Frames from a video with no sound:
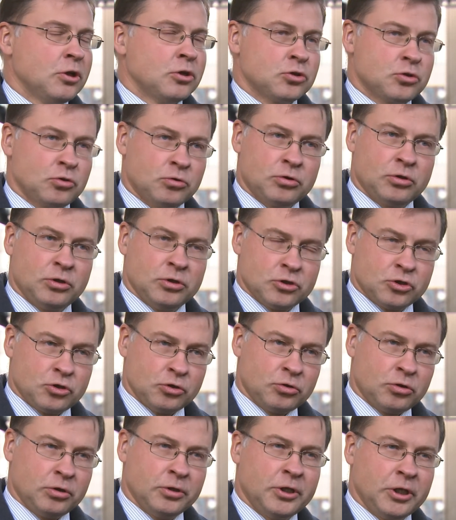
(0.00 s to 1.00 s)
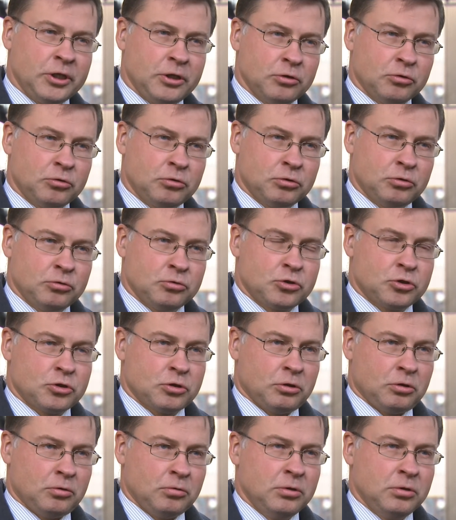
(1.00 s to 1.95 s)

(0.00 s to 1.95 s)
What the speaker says: should continue to do so.